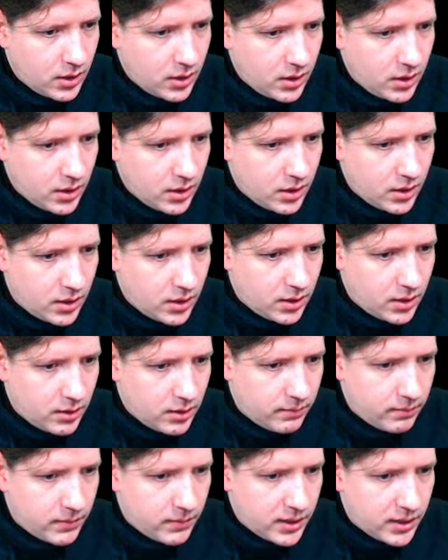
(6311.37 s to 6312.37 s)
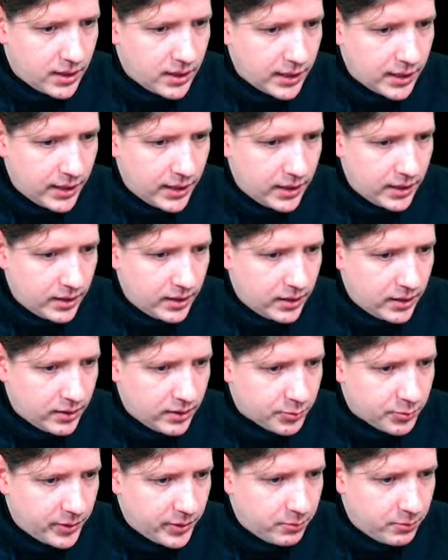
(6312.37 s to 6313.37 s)
And
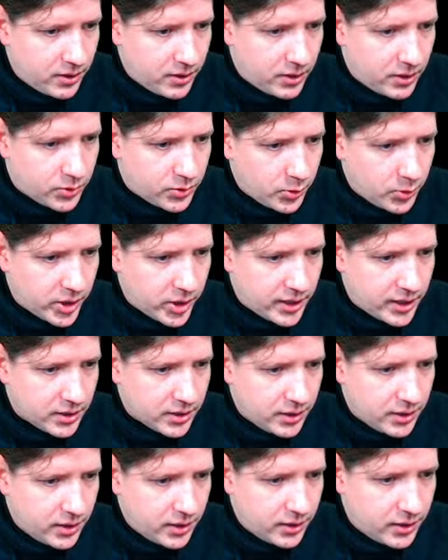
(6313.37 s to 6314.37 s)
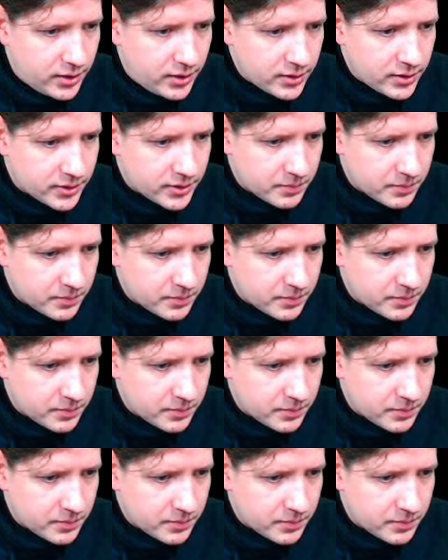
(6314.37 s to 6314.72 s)
we will do that in init